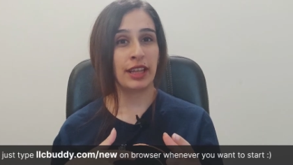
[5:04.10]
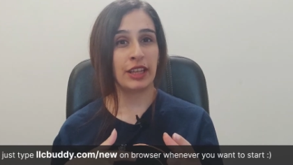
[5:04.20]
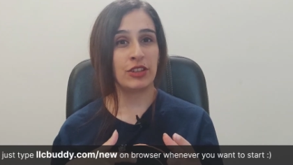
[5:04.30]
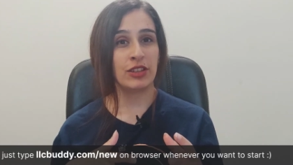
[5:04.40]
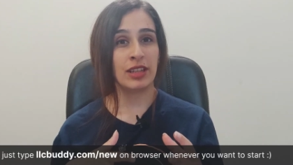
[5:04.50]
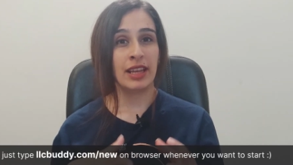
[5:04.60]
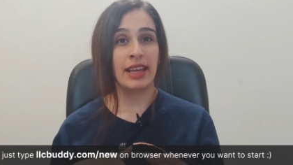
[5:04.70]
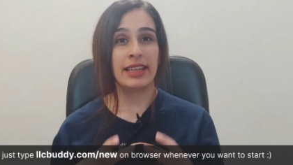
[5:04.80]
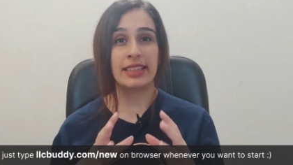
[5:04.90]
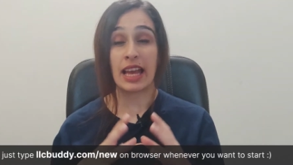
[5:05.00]
agent
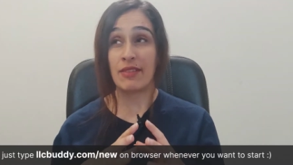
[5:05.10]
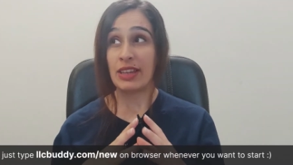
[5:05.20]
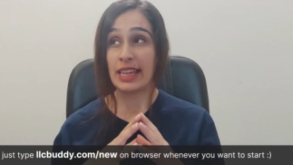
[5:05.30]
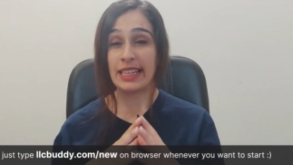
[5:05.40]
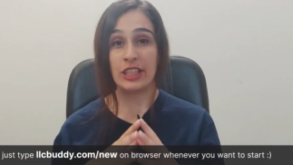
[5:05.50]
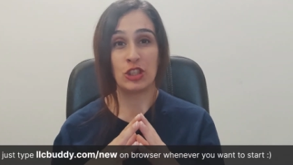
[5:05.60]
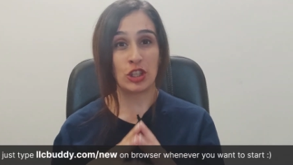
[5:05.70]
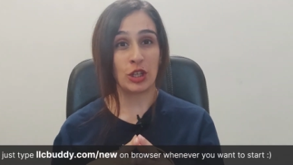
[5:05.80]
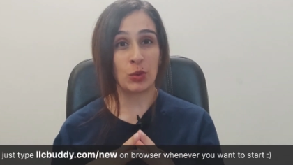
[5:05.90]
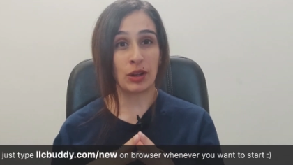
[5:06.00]
is having a
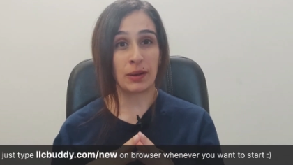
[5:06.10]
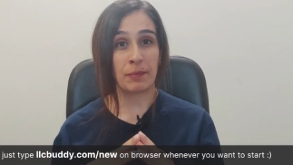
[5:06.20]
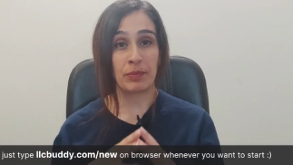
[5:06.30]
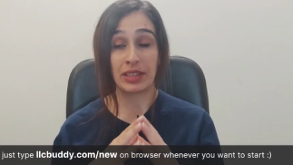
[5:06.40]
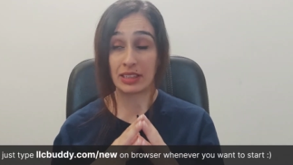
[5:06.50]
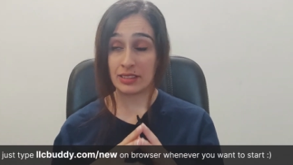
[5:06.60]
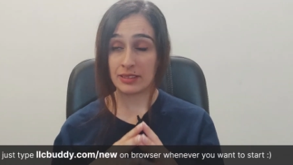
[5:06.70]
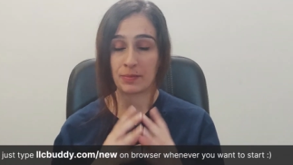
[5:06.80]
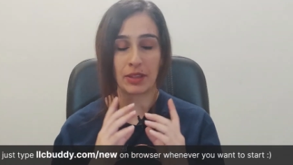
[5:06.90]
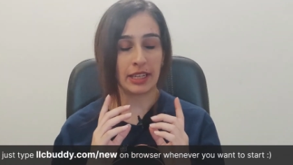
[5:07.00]
legit one,
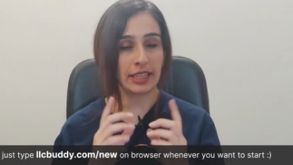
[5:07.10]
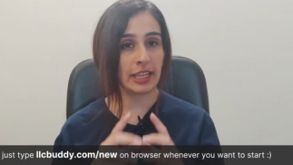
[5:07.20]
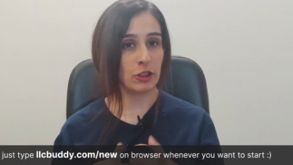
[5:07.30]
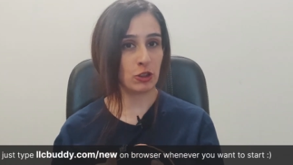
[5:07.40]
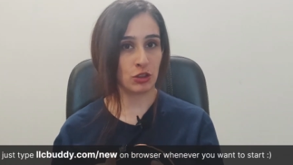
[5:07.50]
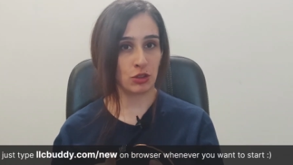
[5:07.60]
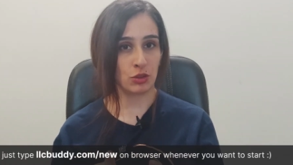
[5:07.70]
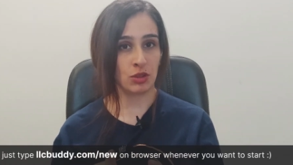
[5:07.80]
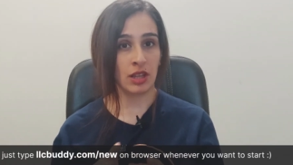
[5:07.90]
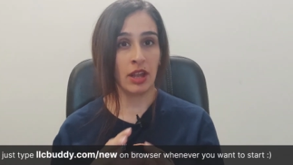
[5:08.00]
because in case you're sued,